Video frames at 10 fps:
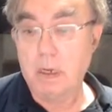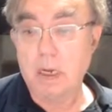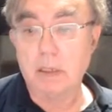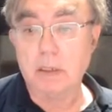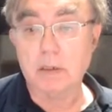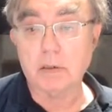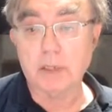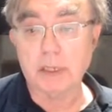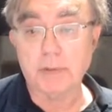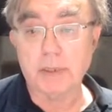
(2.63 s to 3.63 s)
Hello,
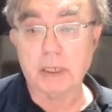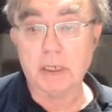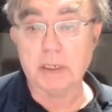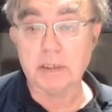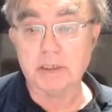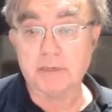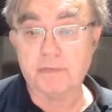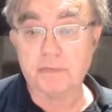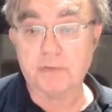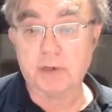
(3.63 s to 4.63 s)
here we are,
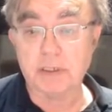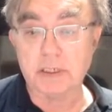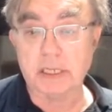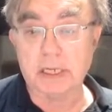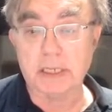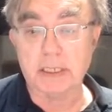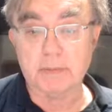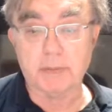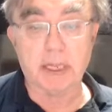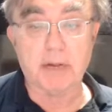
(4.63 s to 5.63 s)
Geoffrey Fox again,
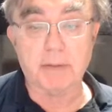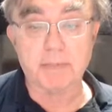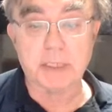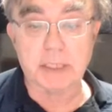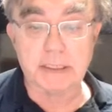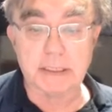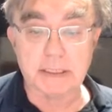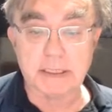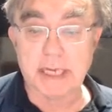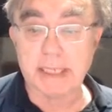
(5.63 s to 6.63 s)
and we're now up to
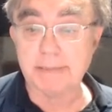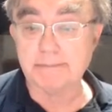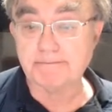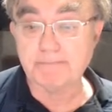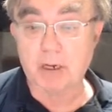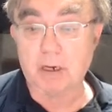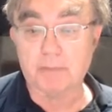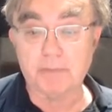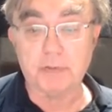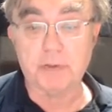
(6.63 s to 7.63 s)
lesson 10
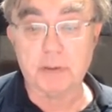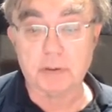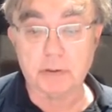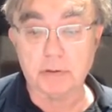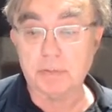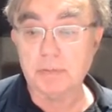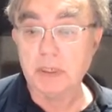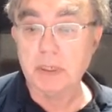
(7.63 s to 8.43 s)
of unit 2,